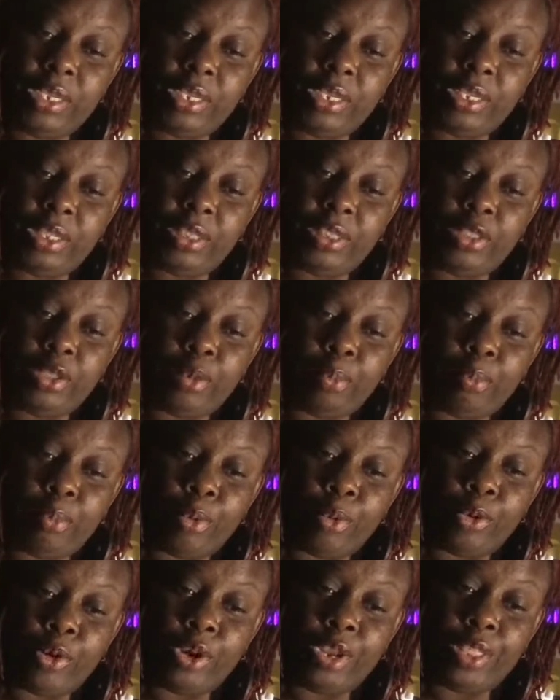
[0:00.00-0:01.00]
The
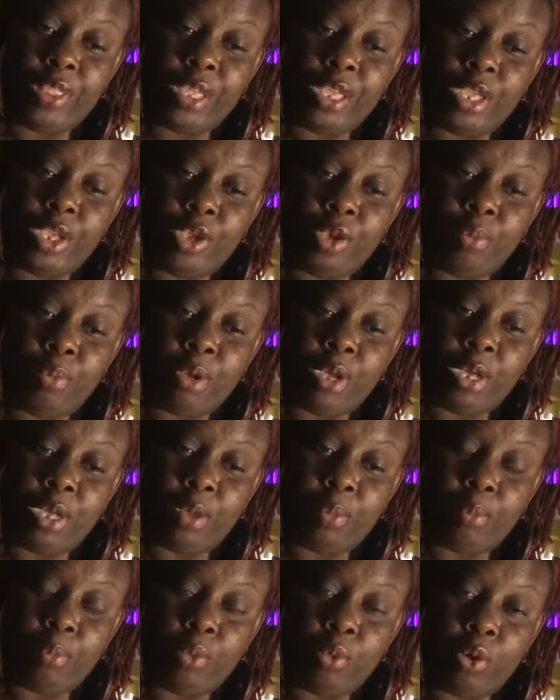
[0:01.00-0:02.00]
more that you
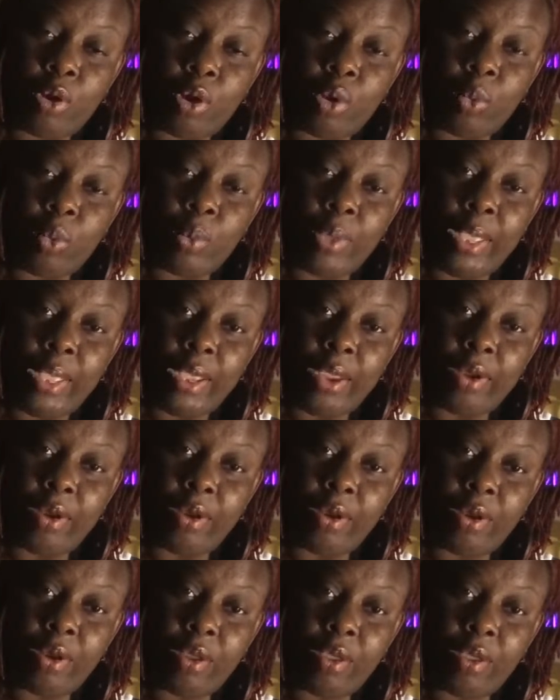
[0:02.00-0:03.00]
become more
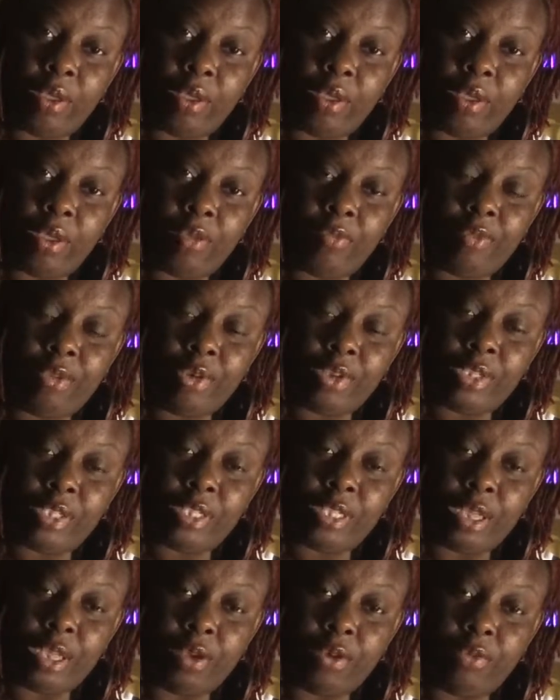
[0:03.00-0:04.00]
aware of
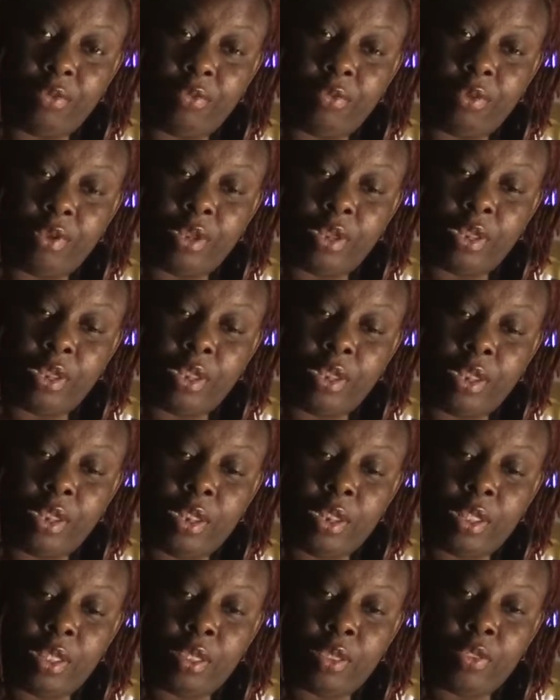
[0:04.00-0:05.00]
yourself,
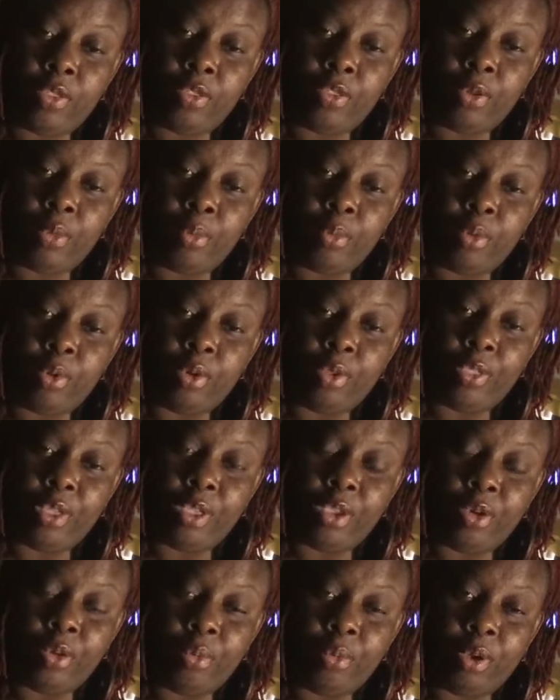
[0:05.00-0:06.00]
the more that
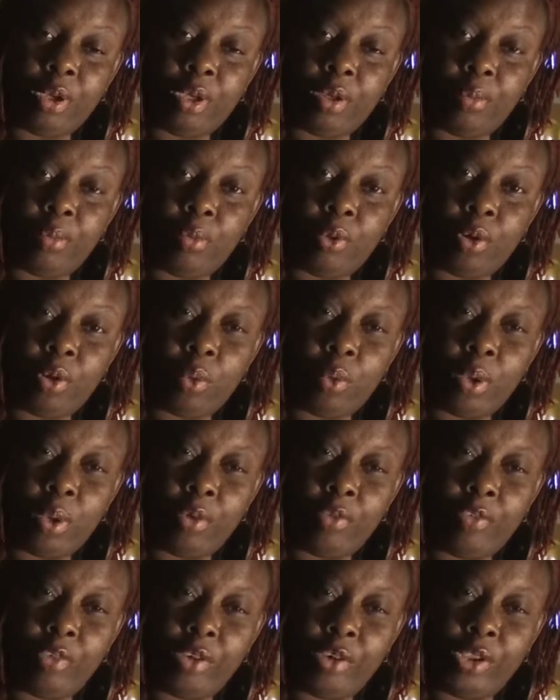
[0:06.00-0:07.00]
you'll become more aware
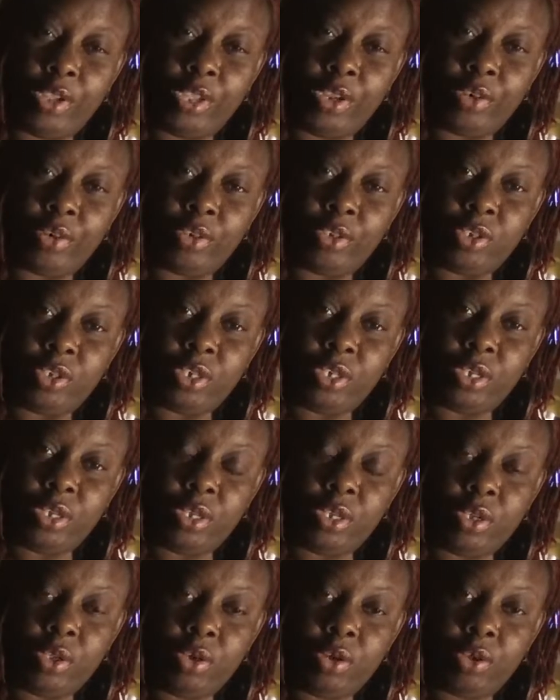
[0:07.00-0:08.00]
of your energy,
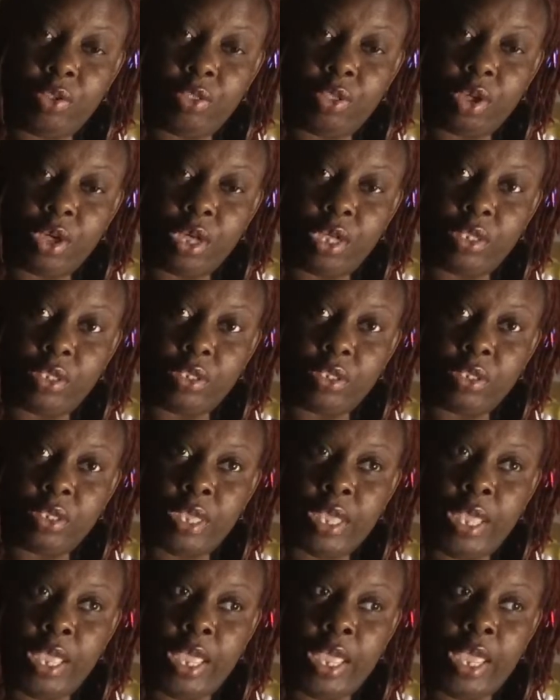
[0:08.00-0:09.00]
your thoughts,
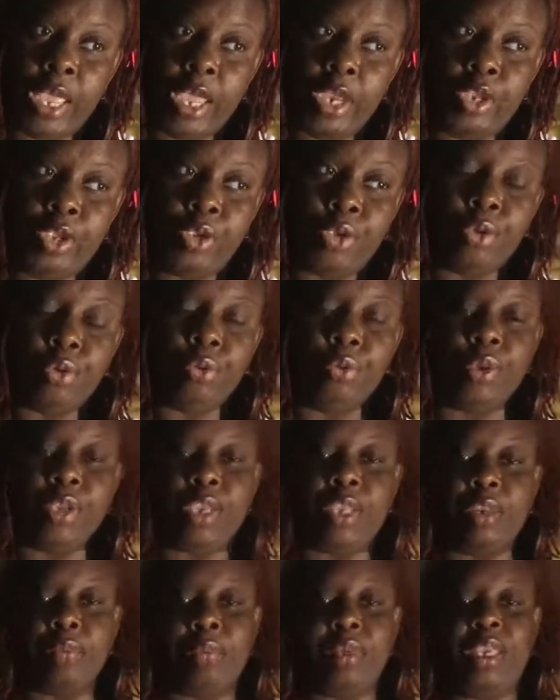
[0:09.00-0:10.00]
and you
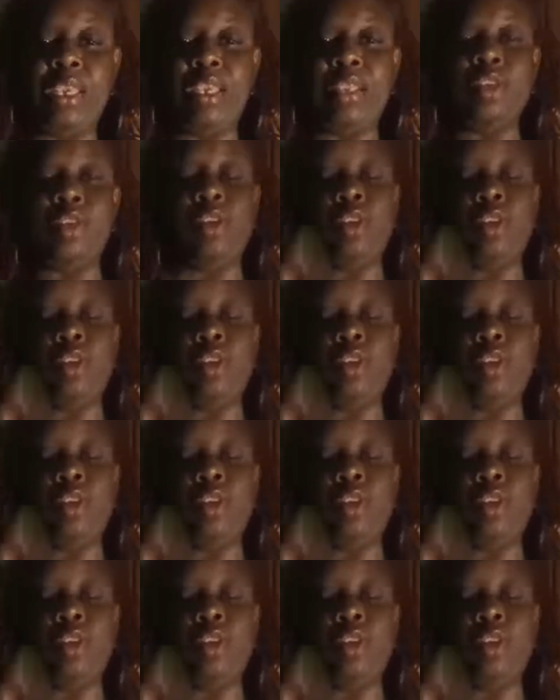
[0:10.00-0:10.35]
can begin to